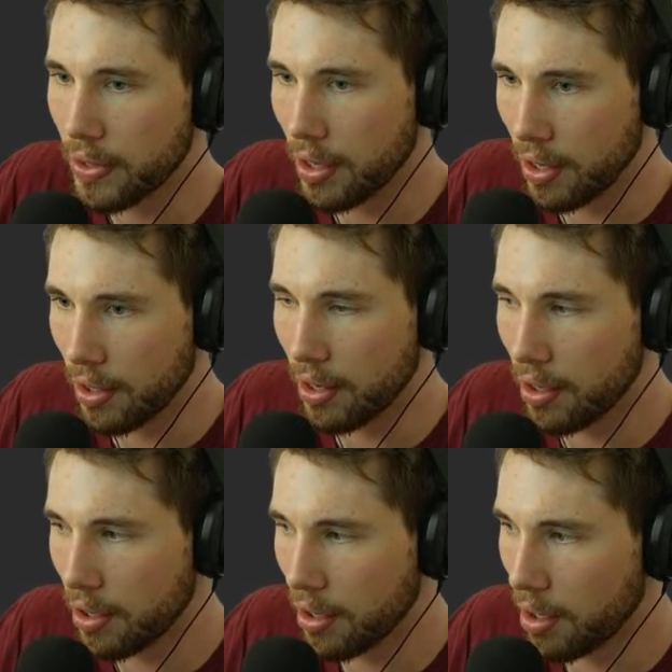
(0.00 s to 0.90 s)
And
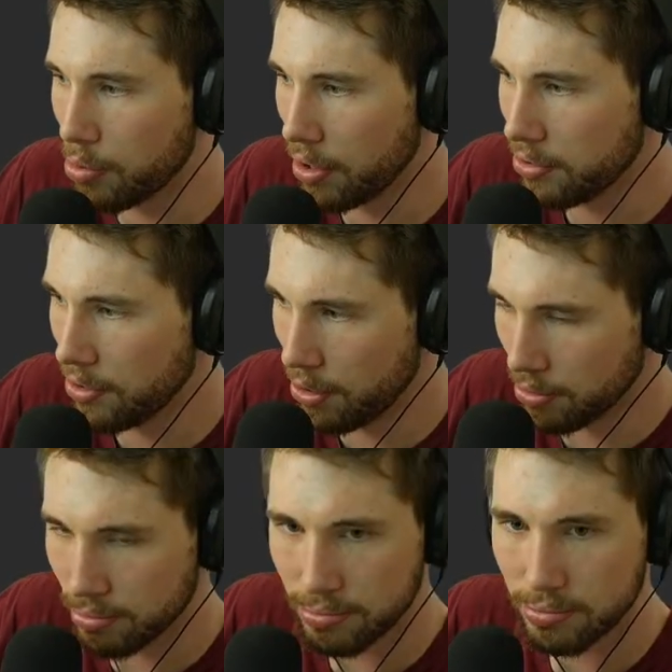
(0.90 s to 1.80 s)
then, hey presto.
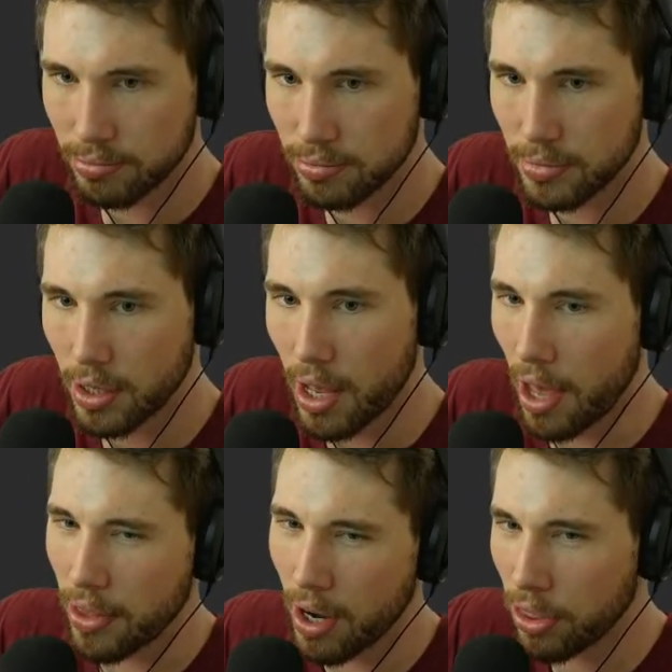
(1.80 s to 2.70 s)

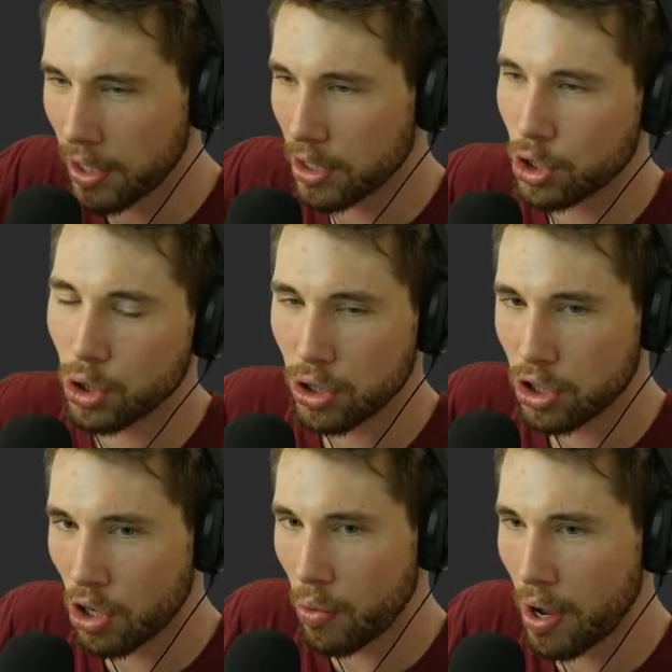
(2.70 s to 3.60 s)
And then I think it should
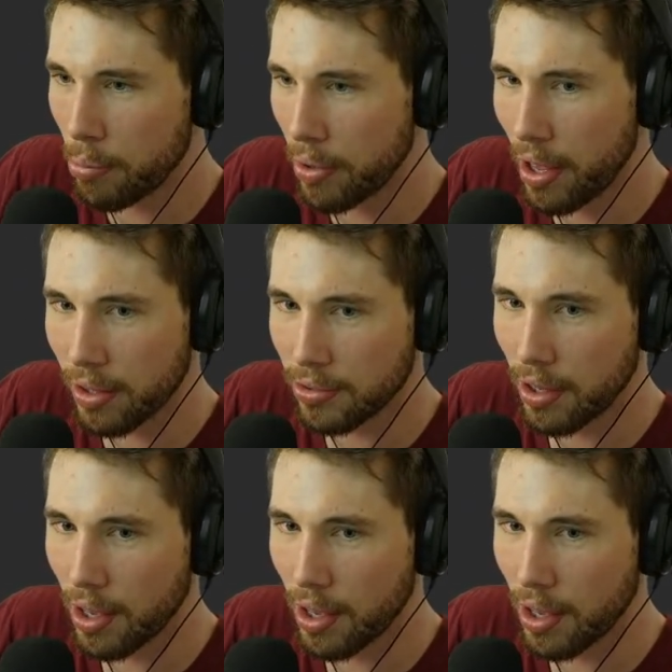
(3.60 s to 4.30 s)
show up as